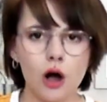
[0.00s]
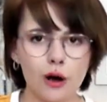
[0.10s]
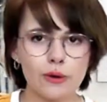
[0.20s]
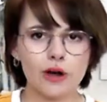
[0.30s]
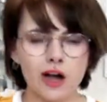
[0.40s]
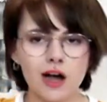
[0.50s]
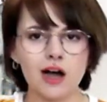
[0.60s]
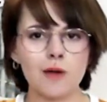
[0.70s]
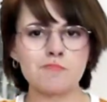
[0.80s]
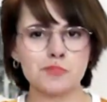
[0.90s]

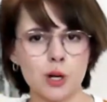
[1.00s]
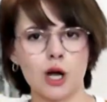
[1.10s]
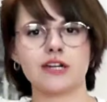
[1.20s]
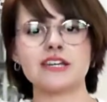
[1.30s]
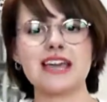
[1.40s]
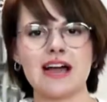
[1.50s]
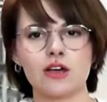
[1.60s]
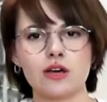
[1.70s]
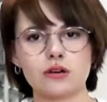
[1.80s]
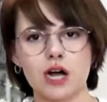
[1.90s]
ochre, burnt
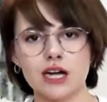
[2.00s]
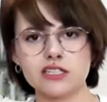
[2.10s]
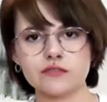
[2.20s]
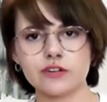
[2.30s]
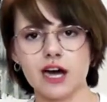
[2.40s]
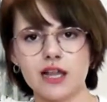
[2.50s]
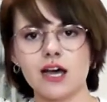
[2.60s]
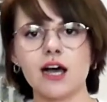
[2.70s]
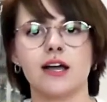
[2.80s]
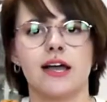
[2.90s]
yellow kind of
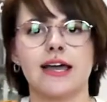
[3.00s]
colour.